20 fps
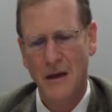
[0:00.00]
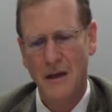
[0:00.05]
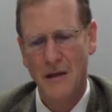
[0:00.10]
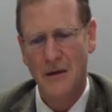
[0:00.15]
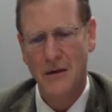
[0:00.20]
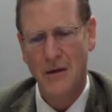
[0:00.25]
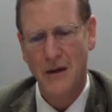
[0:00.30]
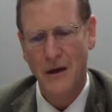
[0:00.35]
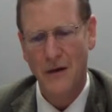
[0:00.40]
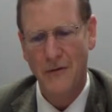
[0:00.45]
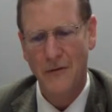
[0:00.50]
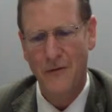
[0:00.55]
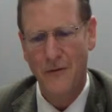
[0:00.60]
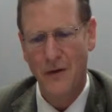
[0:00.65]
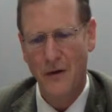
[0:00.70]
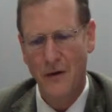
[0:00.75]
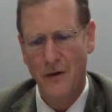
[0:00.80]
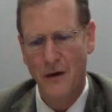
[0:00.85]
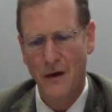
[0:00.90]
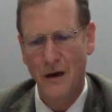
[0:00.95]
So
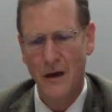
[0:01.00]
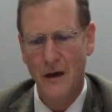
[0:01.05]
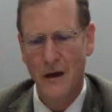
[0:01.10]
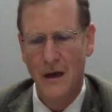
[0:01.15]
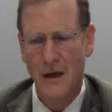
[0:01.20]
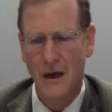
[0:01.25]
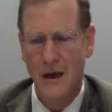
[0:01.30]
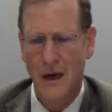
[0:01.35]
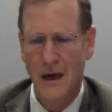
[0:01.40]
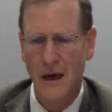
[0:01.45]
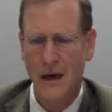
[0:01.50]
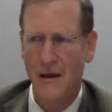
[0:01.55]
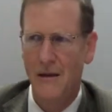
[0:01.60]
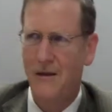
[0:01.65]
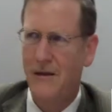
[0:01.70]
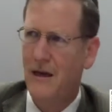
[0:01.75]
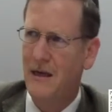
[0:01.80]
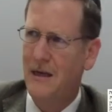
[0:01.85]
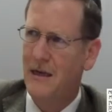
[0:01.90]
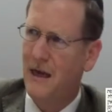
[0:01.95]
therefore, uh,
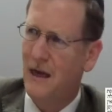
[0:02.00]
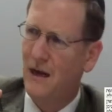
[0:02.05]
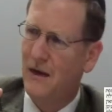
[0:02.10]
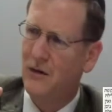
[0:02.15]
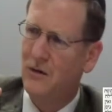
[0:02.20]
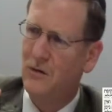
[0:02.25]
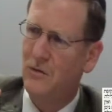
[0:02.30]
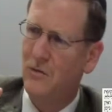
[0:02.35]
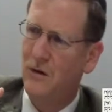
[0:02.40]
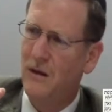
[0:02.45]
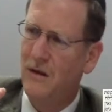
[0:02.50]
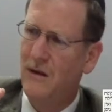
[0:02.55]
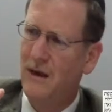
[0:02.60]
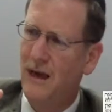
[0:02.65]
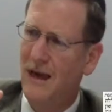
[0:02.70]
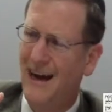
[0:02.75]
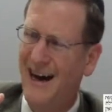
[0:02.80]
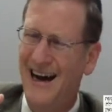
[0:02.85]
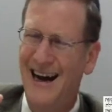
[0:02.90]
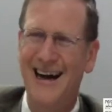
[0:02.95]
they dealt with
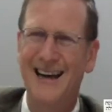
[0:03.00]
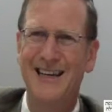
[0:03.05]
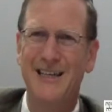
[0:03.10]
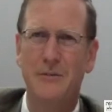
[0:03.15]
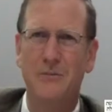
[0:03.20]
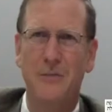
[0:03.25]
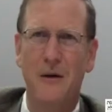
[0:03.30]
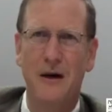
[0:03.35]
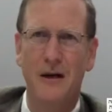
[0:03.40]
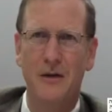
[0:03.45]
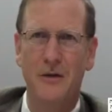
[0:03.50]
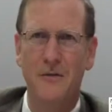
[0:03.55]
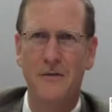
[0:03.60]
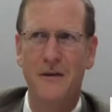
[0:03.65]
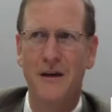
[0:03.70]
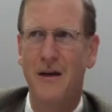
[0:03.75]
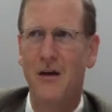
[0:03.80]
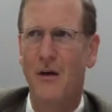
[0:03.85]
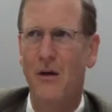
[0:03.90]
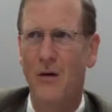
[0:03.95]
the highest part
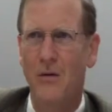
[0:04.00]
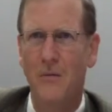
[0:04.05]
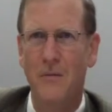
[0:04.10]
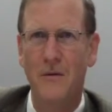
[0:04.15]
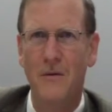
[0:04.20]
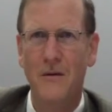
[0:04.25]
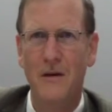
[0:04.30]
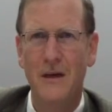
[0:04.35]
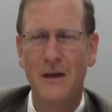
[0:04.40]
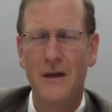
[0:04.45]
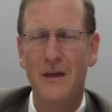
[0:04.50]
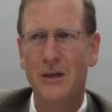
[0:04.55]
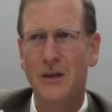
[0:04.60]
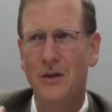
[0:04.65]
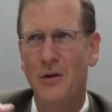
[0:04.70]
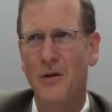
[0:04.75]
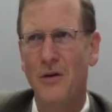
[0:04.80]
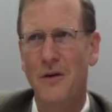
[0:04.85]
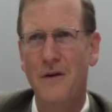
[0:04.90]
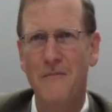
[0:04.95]
of the globe.
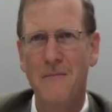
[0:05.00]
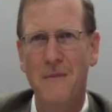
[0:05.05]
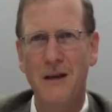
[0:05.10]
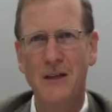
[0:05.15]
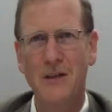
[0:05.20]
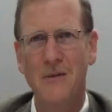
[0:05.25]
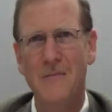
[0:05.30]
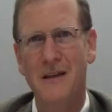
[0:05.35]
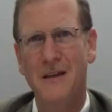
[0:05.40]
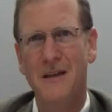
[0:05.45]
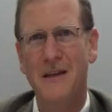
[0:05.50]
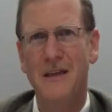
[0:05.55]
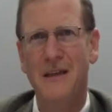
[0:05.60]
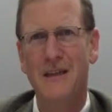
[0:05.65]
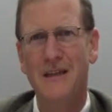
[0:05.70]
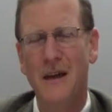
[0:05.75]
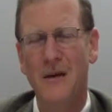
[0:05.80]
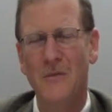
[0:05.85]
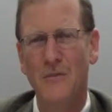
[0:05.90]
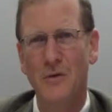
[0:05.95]
So the measurement in the
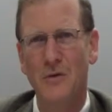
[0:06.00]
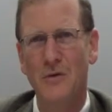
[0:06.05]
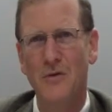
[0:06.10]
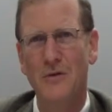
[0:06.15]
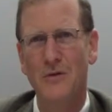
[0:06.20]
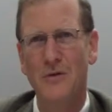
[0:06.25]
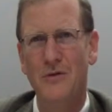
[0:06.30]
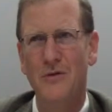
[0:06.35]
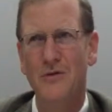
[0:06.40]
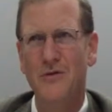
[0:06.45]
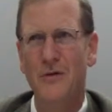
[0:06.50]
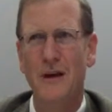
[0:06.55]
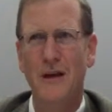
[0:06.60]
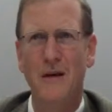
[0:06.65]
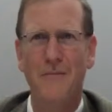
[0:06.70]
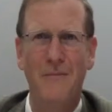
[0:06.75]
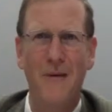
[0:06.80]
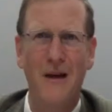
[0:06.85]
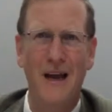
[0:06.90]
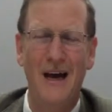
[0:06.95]
Talmud usually
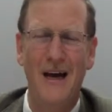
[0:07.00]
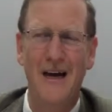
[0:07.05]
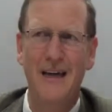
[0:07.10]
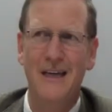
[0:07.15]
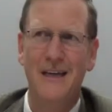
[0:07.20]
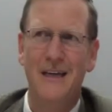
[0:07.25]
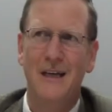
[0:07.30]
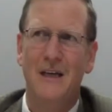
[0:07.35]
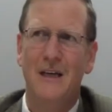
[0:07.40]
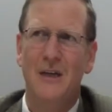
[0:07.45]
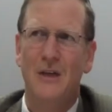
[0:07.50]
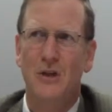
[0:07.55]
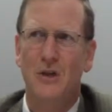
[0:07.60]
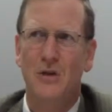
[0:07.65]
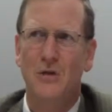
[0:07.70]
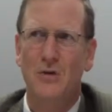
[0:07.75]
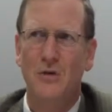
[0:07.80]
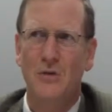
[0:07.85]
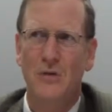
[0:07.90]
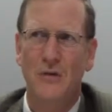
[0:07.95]
apply
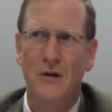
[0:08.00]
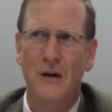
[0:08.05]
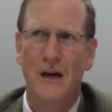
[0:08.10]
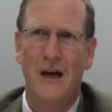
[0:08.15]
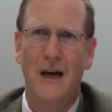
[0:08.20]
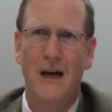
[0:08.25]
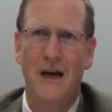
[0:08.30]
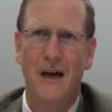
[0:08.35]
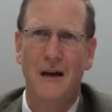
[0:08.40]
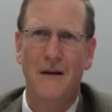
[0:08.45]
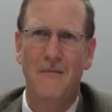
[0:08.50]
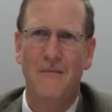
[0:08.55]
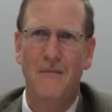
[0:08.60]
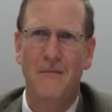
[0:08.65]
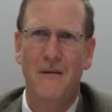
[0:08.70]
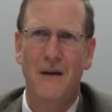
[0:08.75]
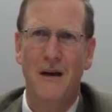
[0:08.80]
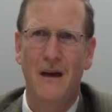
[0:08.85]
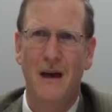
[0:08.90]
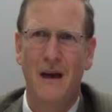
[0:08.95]
to
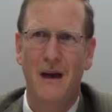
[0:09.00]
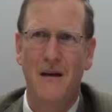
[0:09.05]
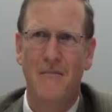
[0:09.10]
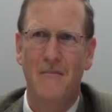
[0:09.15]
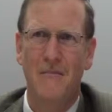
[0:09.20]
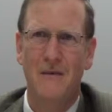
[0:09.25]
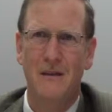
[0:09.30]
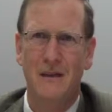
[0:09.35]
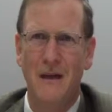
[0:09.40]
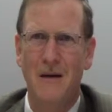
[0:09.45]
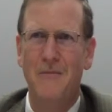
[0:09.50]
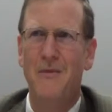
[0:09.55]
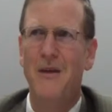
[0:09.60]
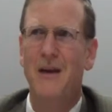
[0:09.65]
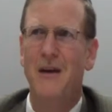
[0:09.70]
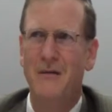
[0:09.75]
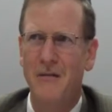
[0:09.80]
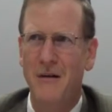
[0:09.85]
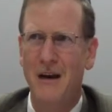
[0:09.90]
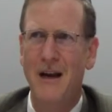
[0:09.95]
um, um,
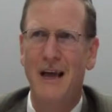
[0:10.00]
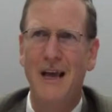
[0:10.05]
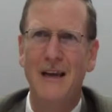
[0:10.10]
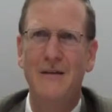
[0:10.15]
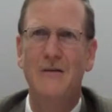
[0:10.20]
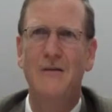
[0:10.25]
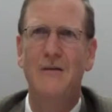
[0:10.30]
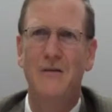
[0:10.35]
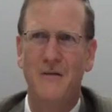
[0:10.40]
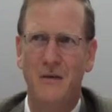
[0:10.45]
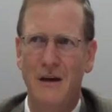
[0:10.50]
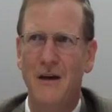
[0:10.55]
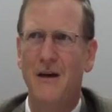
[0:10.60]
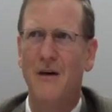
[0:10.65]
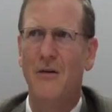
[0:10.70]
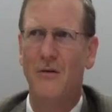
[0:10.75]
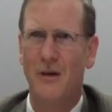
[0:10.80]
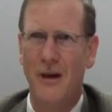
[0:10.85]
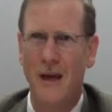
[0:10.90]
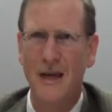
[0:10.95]
something related to their
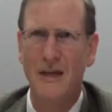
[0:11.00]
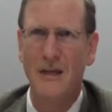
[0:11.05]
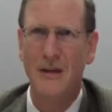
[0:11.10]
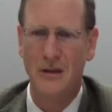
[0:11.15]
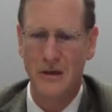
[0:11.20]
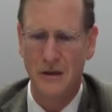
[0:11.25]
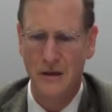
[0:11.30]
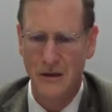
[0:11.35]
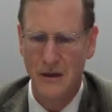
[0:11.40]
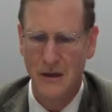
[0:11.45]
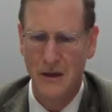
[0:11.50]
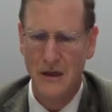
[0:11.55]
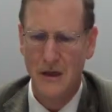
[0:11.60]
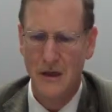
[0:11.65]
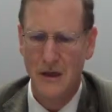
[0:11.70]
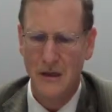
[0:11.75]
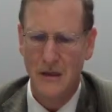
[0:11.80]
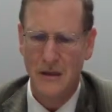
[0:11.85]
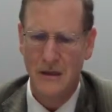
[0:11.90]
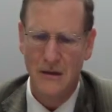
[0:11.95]

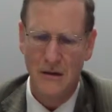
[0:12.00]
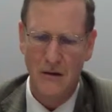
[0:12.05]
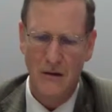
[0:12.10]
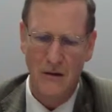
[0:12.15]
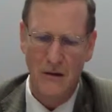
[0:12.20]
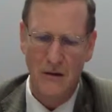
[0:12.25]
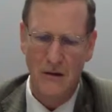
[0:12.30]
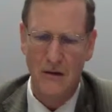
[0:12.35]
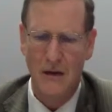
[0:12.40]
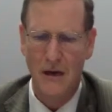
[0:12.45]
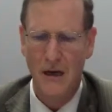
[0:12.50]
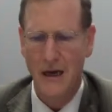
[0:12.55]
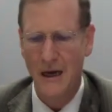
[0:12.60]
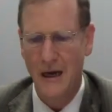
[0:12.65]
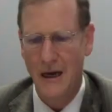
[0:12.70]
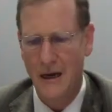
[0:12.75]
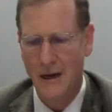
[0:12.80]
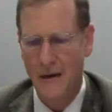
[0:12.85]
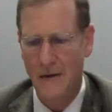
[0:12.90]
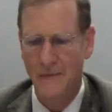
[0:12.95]
location. So,
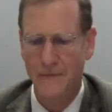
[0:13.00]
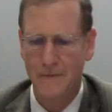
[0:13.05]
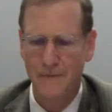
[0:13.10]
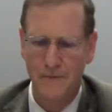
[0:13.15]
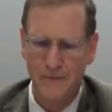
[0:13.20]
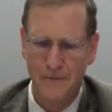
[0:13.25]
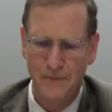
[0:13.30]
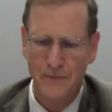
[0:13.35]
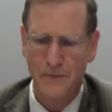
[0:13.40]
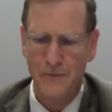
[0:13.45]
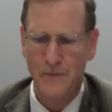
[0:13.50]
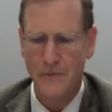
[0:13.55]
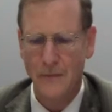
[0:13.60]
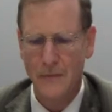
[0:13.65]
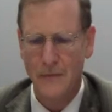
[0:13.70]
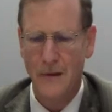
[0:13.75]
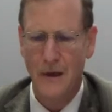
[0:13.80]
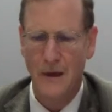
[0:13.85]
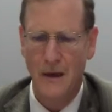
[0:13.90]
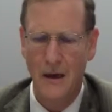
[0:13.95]
um,
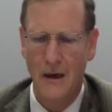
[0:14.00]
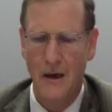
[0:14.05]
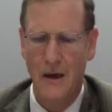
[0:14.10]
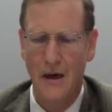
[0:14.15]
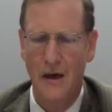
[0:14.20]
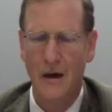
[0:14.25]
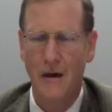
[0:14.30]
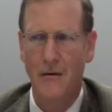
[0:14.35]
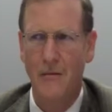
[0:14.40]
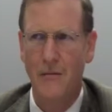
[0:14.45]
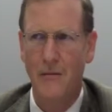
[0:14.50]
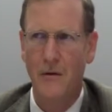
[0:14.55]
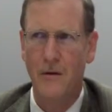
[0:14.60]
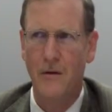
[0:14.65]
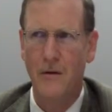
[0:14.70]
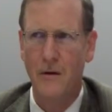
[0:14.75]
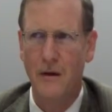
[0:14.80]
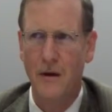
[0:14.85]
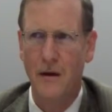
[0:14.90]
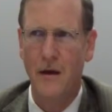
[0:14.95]
um,
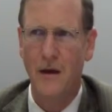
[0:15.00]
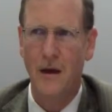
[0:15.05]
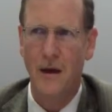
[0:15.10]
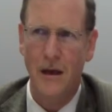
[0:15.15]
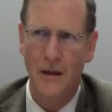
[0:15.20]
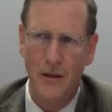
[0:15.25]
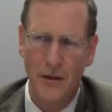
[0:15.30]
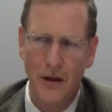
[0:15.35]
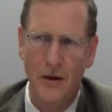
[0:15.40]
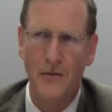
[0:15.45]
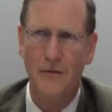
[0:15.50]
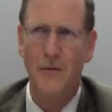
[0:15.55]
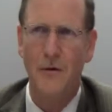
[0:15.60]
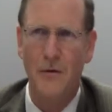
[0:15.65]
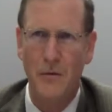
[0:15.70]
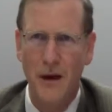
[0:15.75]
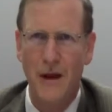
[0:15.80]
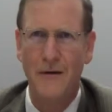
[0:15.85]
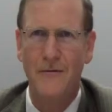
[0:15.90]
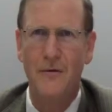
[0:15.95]
and
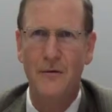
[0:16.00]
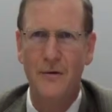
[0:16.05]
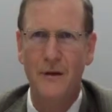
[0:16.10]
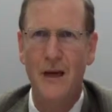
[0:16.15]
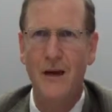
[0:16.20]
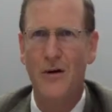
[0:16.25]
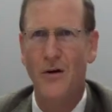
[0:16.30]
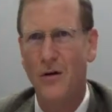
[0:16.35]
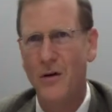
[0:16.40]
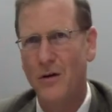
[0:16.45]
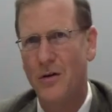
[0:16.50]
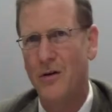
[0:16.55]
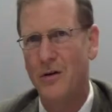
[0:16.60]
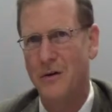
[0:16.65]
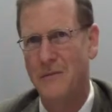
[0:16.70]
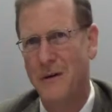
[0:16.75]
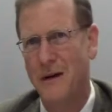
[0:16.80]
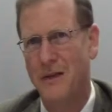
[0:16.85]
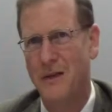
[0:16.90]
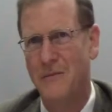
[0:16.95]
therefore we have to take all
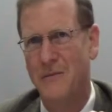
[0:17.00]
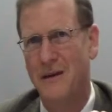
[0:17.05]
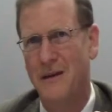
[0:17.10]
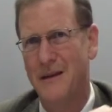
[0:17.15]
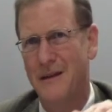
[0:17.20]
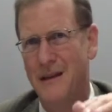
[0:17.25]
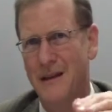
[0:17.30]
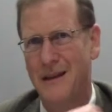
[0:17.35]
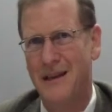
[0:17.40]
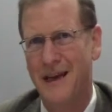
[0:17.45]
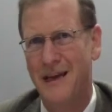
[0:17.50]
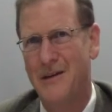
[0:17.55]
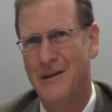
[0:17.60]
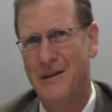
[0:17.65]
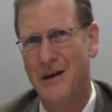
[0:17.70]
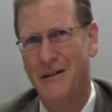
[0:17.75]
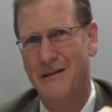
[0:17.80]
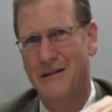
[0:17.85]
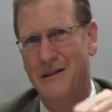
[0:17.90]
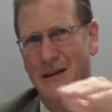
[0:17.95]
those measurements in that
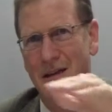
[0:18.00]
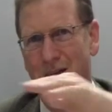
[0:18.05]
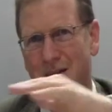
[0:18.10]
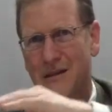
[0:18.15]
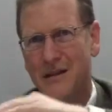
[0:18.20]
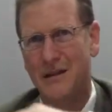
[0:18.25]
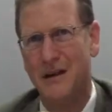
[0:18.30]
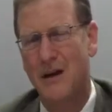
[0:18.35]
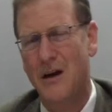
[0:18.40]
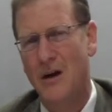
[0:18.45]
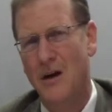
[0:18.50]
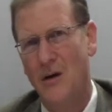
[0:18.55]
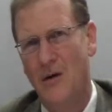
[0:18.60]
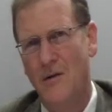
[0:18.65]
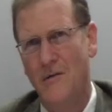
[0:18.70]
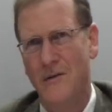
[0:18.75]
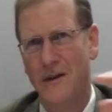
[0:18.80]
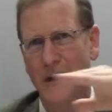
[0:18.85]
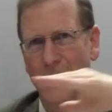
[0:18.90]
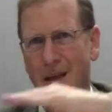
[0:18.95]
context
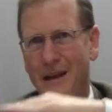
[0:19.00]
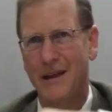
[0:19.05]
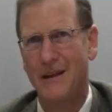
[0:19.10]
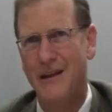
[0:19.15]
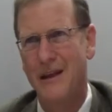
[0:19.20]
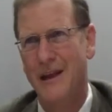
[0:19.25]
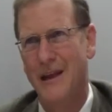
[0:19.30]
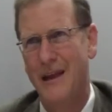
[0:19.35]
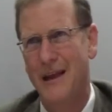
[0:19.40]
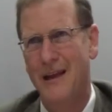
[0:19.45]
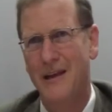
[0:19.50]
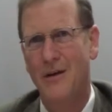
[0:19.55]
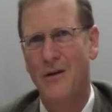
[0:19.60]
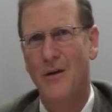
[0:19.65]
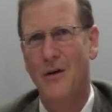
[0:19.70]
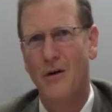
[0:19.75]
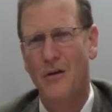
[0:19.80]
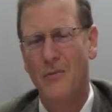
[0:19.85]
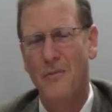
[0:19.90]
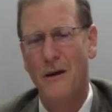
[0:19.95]
of the, the
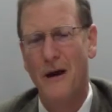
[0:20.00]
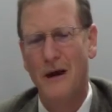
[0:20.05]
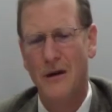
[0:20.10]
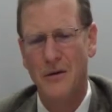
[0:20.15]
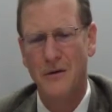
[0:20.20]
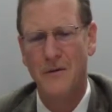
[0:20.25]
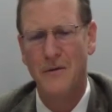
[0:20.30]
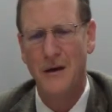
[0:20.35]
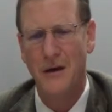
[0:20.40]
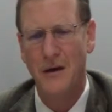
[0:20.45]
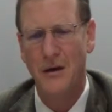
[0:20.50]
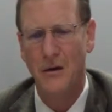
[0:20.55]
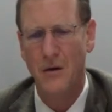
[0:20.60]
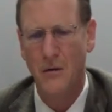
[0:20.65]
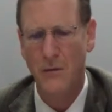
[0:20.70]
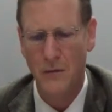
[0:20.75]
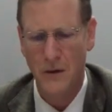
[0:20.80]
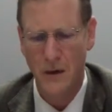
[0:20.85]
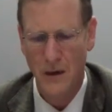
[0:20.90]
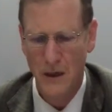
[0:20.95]
north part of the
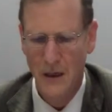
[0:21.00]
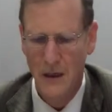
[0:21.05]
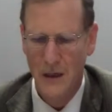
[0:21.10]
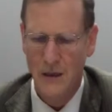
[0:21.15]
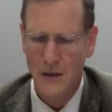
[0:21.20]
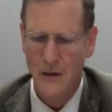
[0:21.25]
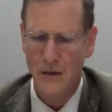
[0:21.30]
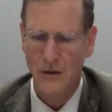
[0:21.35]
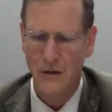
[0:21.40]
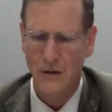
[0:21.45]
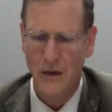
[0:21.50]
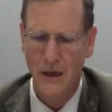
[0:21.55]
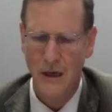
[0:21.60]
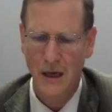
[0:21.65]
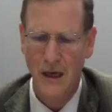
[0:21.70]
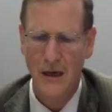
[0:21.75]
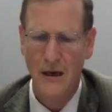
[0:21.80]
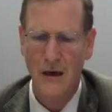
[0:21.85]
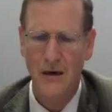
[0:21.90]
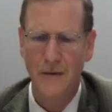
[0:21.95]
globe. So
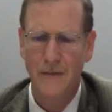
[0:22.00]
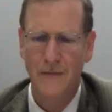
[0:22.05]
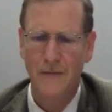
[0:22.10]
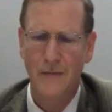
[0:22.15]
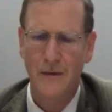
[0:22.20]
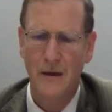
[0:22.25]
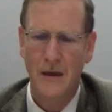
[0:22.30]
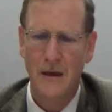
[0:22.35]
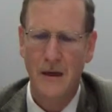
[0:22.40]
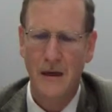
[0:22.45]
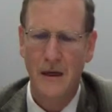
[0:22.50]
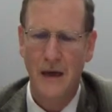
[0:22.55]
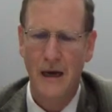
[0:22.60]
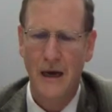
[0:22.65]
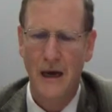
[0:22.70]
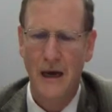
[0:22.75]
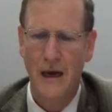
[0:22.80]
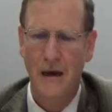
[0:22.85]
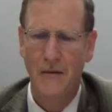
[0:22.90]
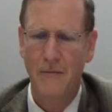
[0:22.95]
here,
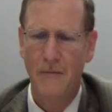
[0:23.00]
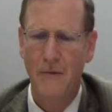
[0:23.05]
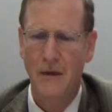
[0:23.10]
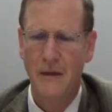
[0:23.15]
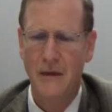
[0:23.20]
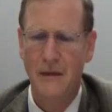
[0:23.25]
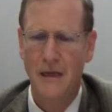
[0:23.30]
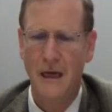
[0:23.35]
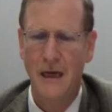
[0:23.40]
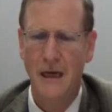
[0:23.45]
um, he